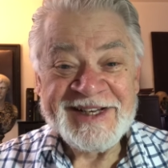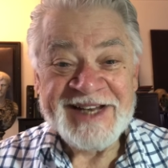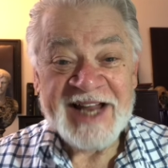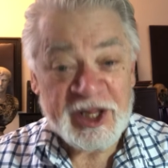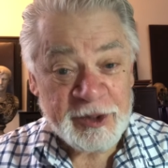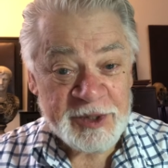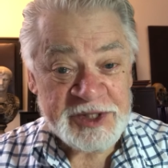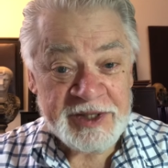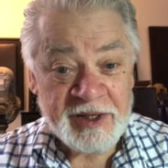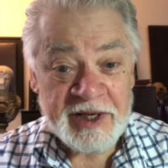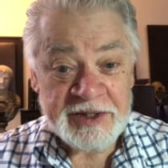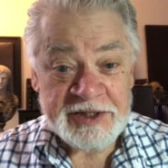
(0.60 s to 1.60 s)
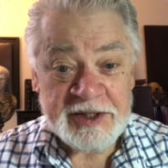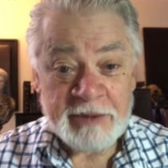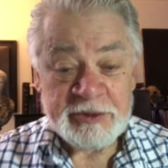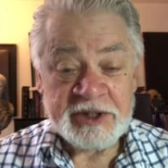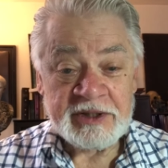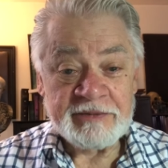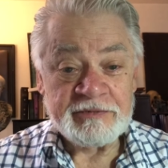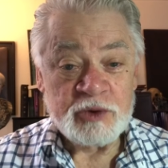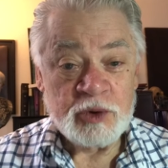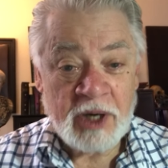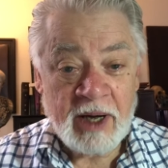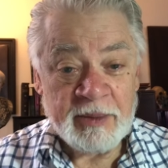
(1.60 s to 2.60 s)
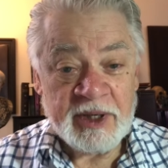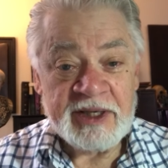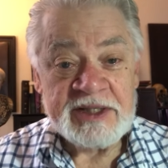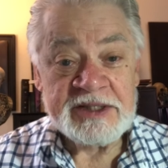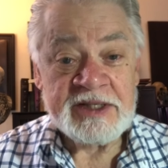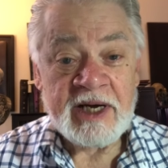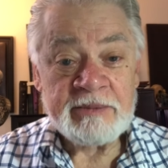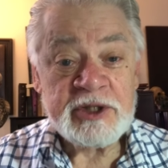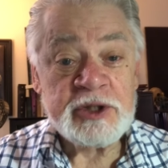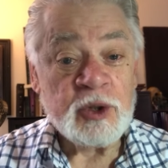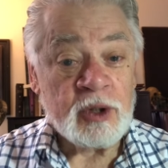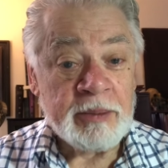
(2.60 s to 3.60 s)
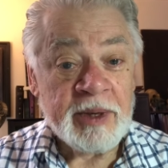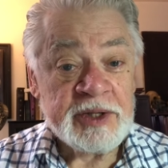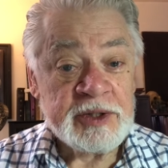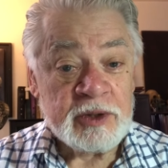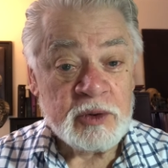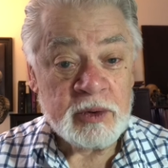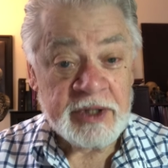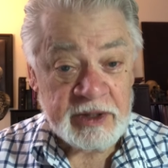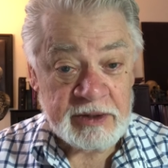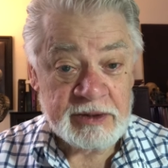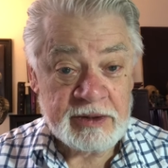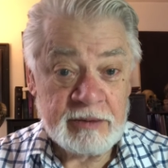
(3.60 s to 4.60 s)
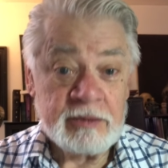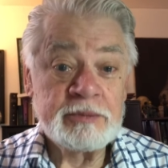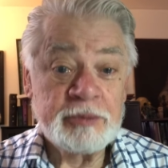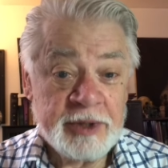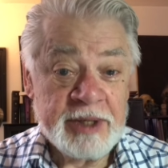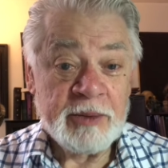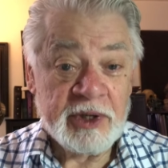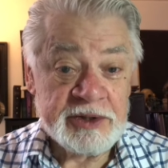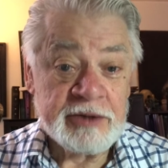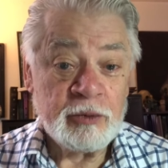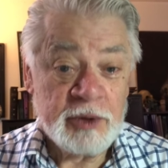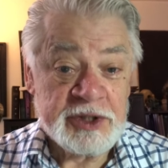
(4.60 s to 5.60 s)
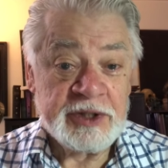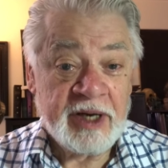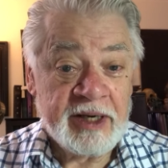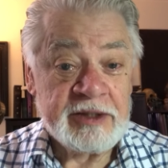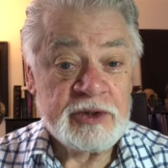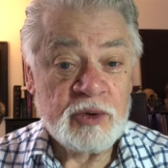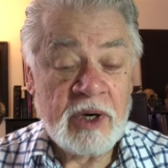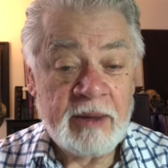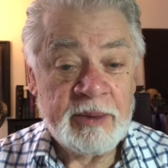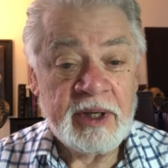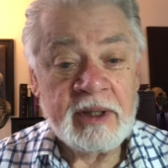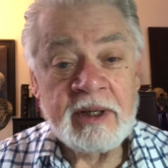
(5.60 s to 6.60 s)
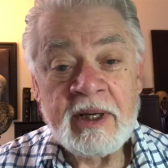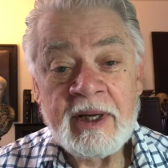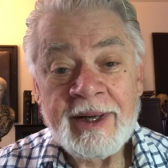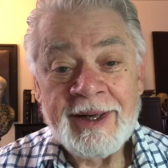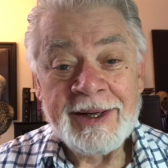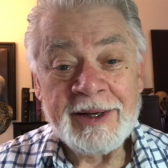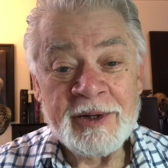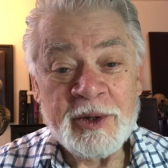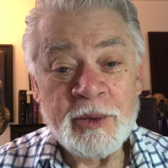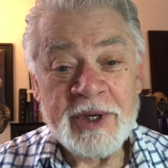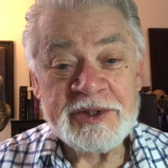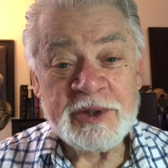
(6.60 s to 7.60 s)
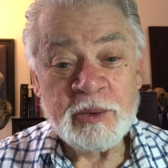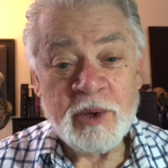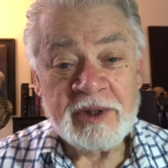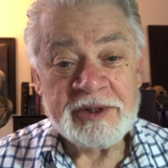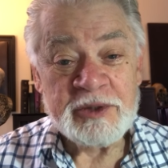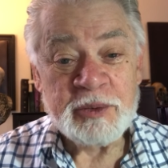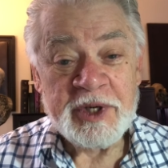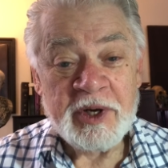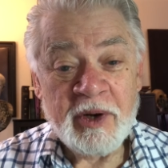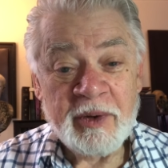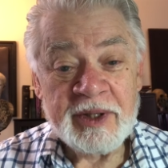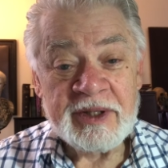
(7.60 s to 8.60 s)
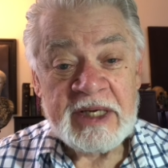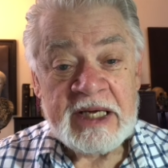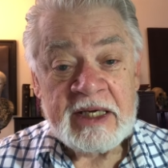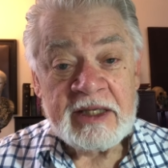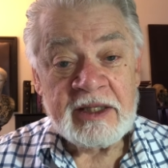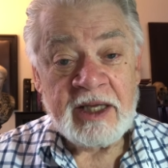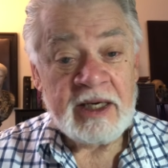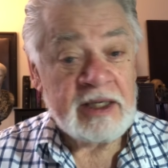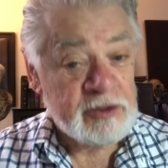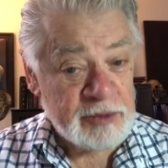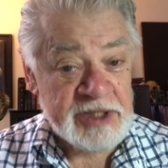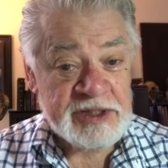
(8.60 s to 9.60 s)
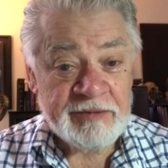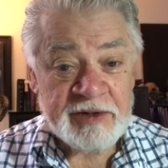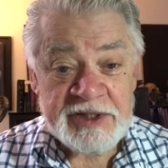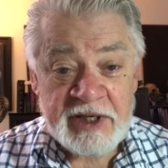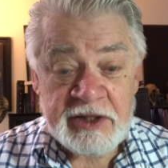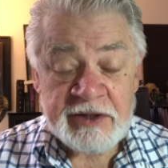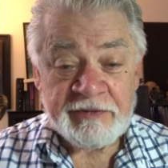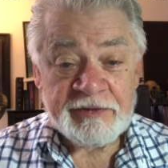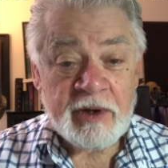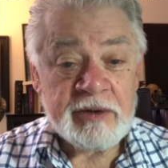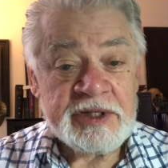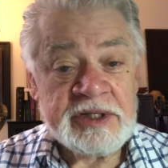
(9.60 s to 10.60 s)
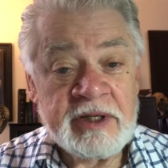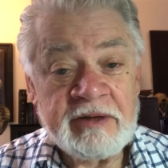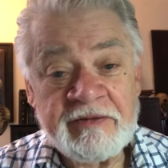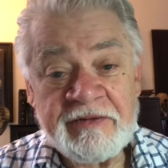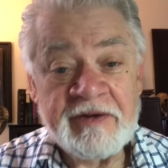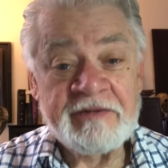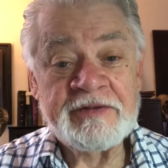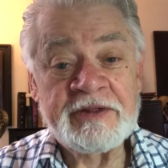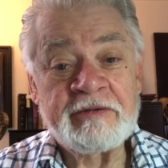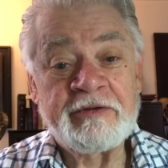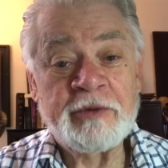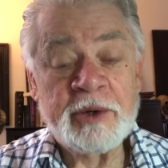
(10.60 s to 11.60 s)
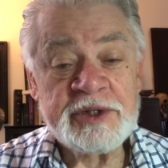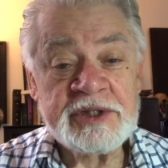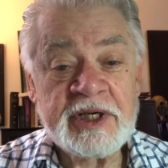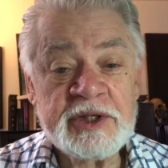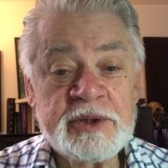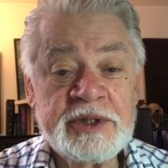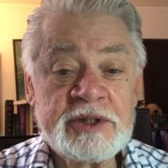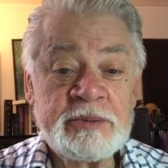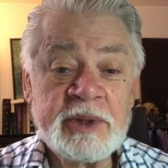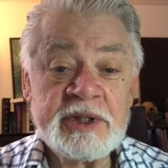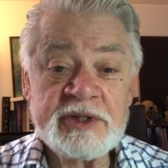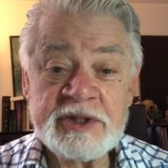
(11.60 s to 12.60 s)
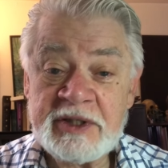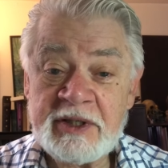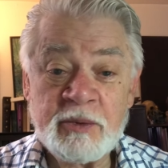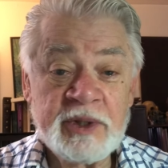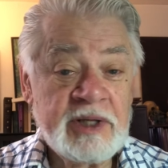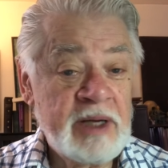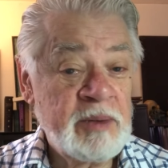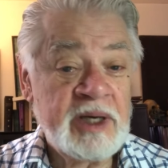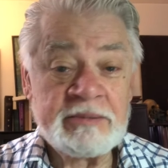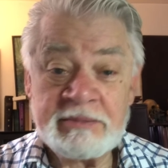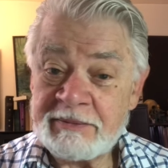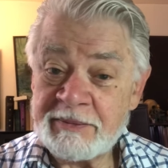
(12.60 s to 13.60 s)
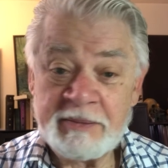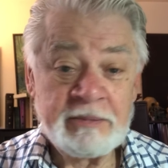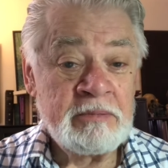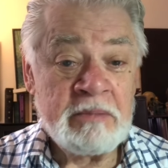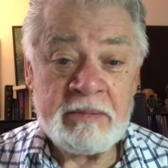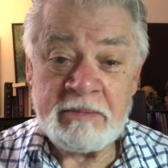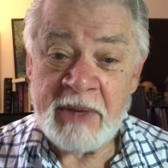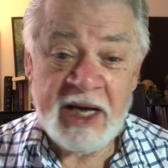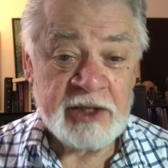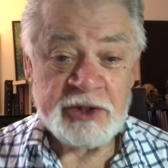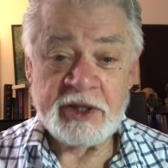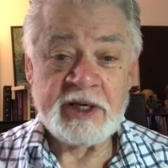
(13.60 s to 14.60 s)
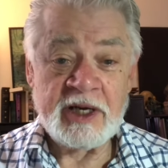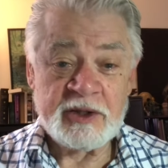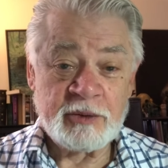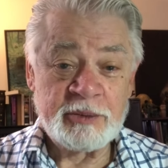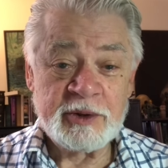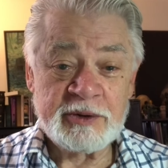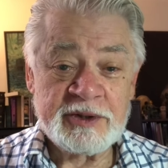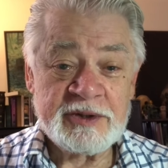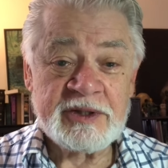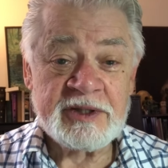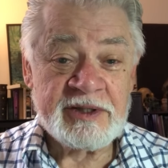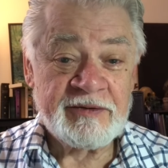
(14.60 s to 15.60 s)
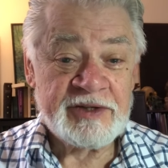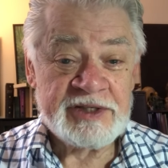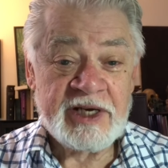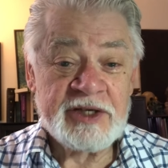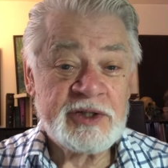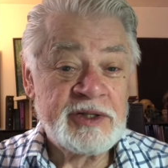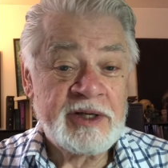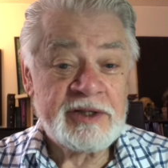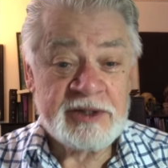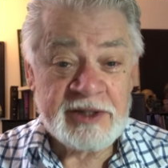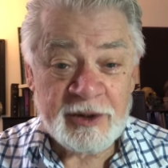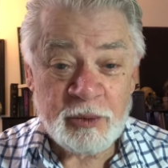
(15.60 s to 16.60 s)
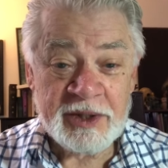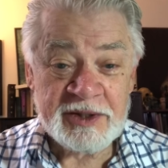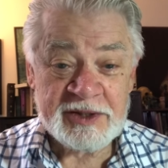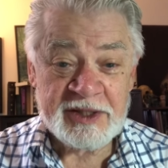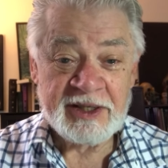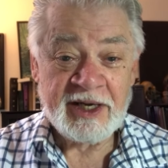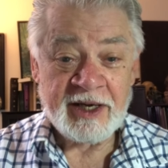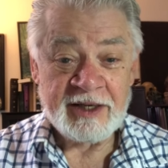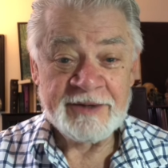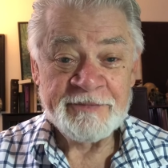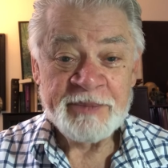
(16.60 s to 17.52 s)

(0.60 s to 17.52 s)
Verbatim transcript: Now that we're still on the subject of drama, it's time to talk about the Greeks, who pretty much originated drama in the Western world as we know it. Uh, Greek civilization flourished in the 5th and 4th centuries BC when they made major contributions to civilization that are still with us today.